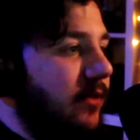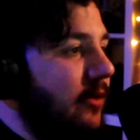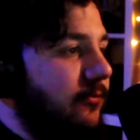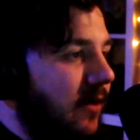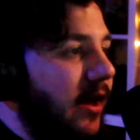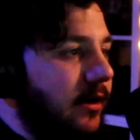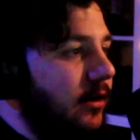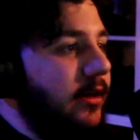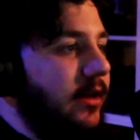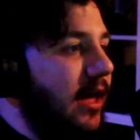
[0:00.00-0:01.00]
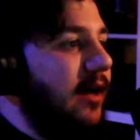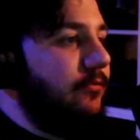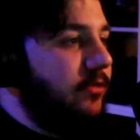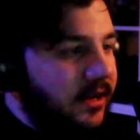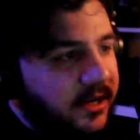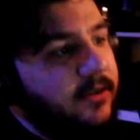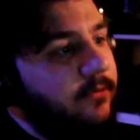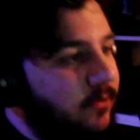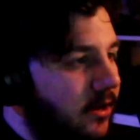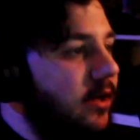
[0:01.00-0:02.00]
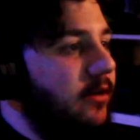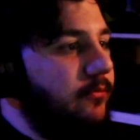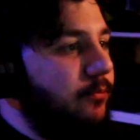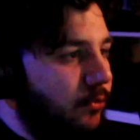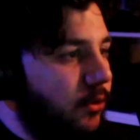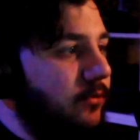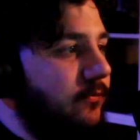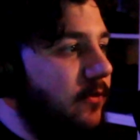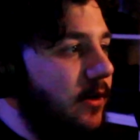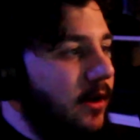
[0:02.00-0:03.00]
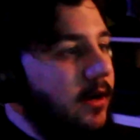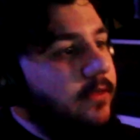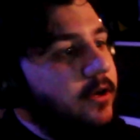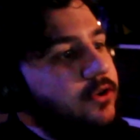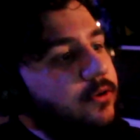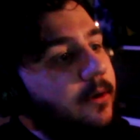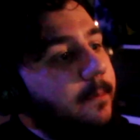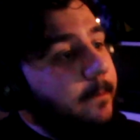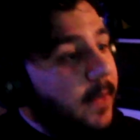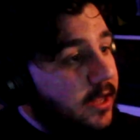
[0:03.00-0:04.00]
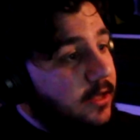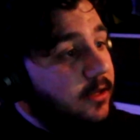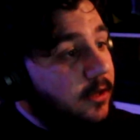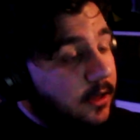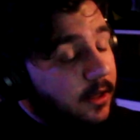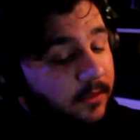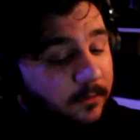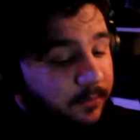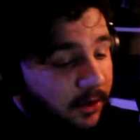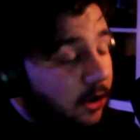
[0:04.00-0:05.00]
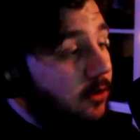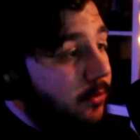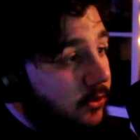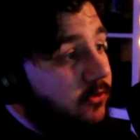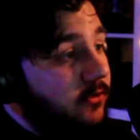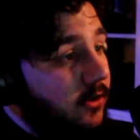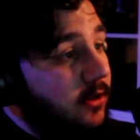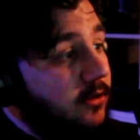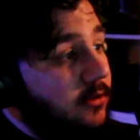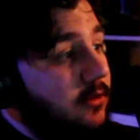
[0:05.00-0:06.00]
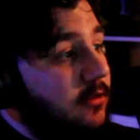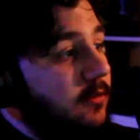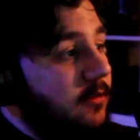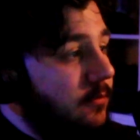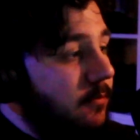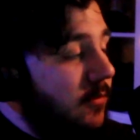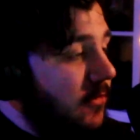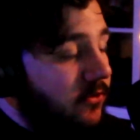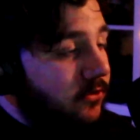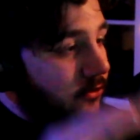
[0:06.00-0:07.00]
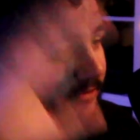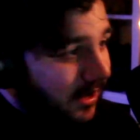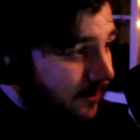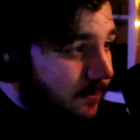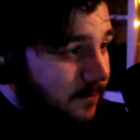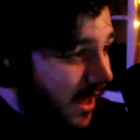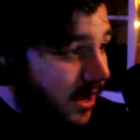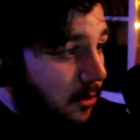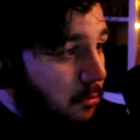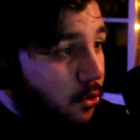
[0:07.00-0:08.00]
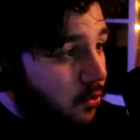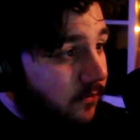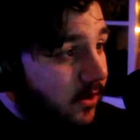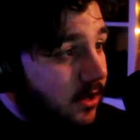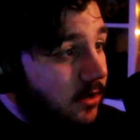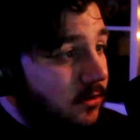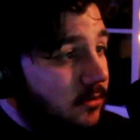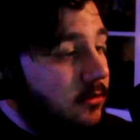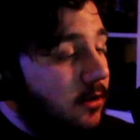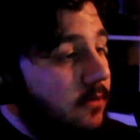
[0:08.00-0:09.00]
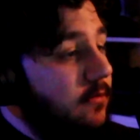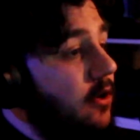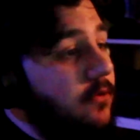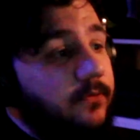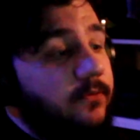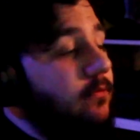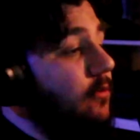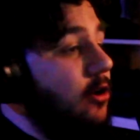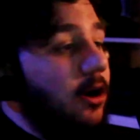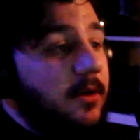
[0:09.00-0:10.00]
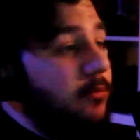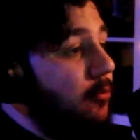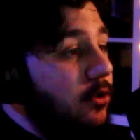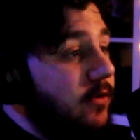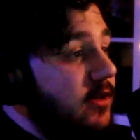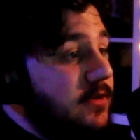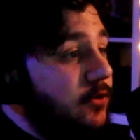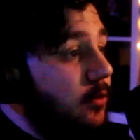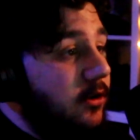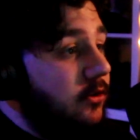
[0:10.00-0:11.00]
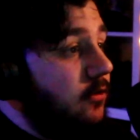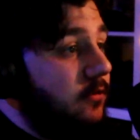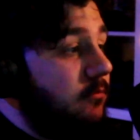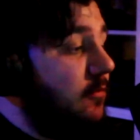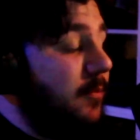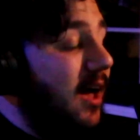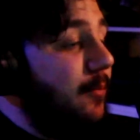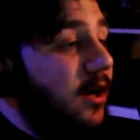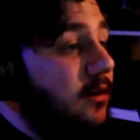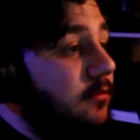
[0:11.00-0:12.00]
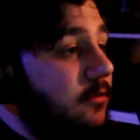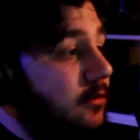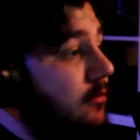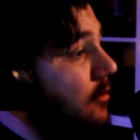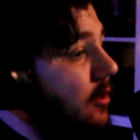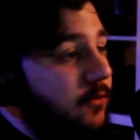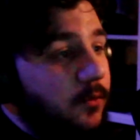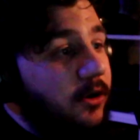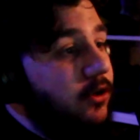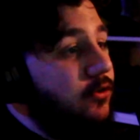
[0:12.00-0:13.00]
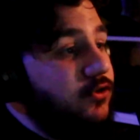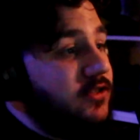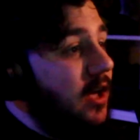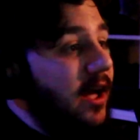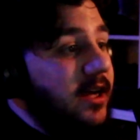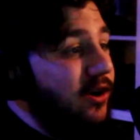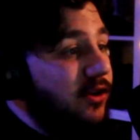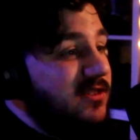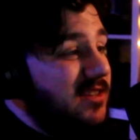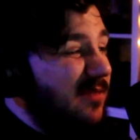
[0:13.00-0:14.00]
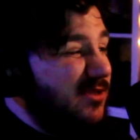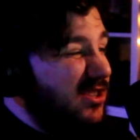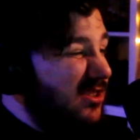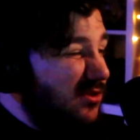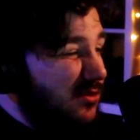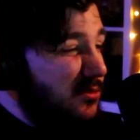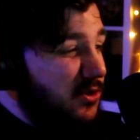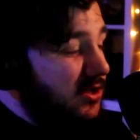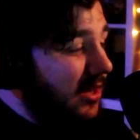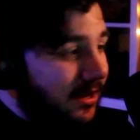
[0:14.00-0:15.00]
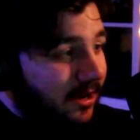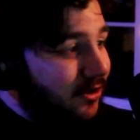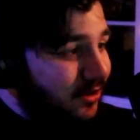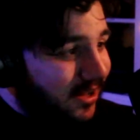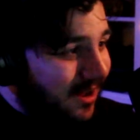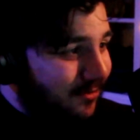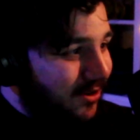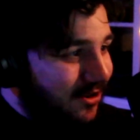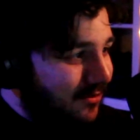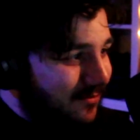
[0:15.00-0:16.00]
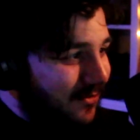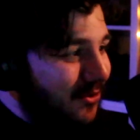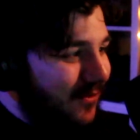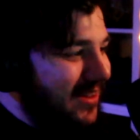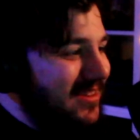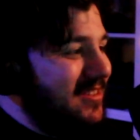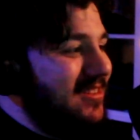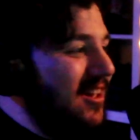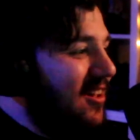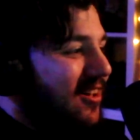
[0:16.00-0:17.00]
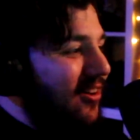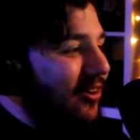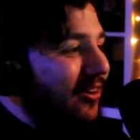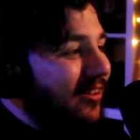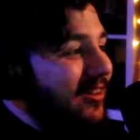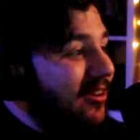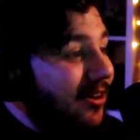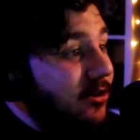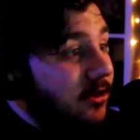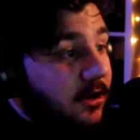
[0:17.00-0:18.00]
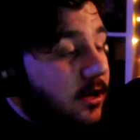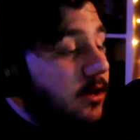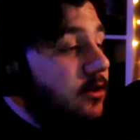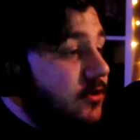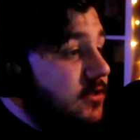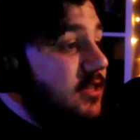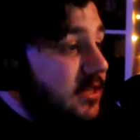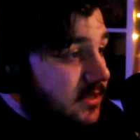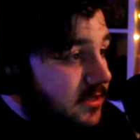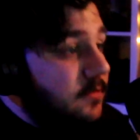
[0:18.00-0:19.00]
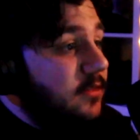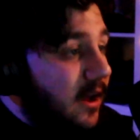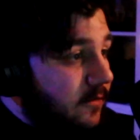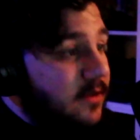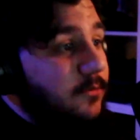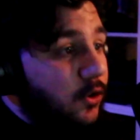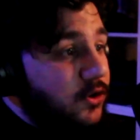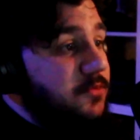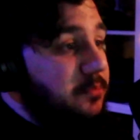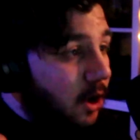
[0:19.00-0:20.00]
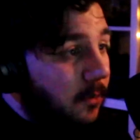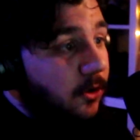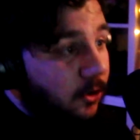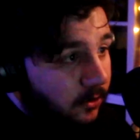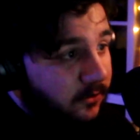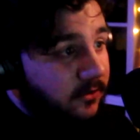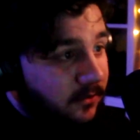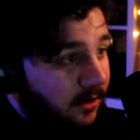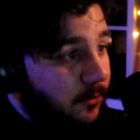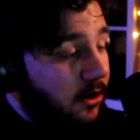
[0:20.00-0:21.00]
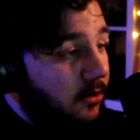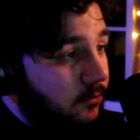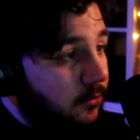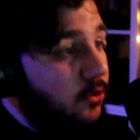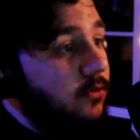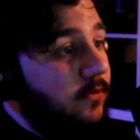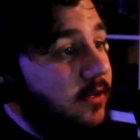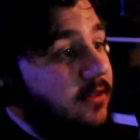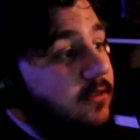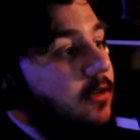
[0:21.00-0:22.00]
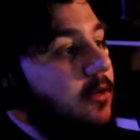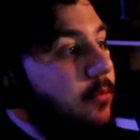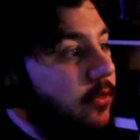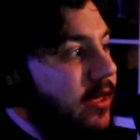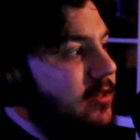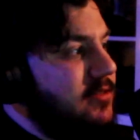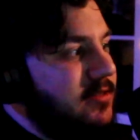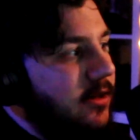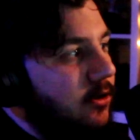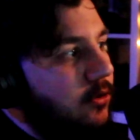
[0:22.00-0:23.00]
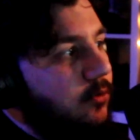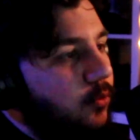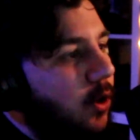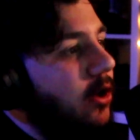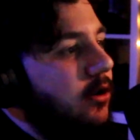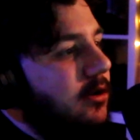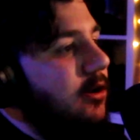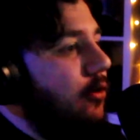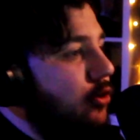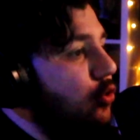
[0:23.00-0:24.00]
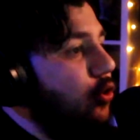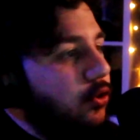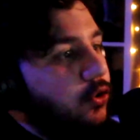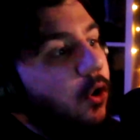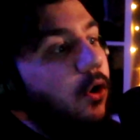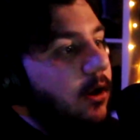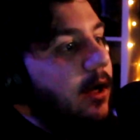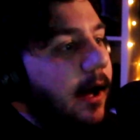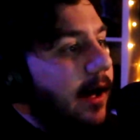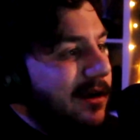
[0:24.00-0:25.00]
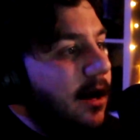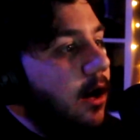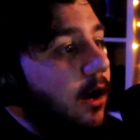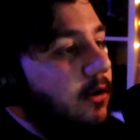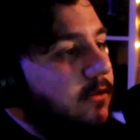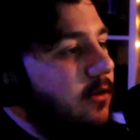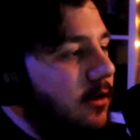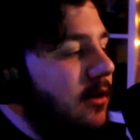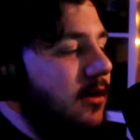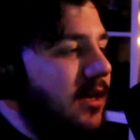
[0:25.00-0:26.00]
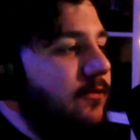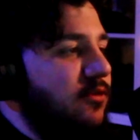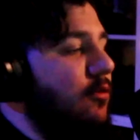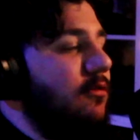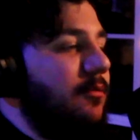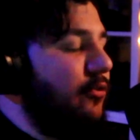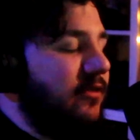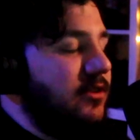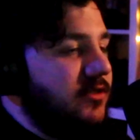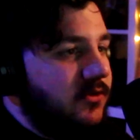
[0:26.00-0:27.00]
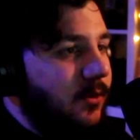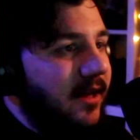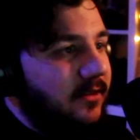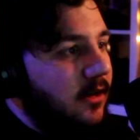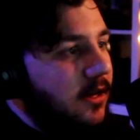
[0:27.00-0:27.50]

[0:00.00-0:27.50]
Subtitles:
finally have the definitive proof that you can make the blockbuster like mega movie of comic book movies. If you want to do Batman, if you want to do just high concept, huge Leonardo DiCaprio movies, or just these very much popcorn cinema movies, but they're still what you could call high art. if you were a pretentious twat.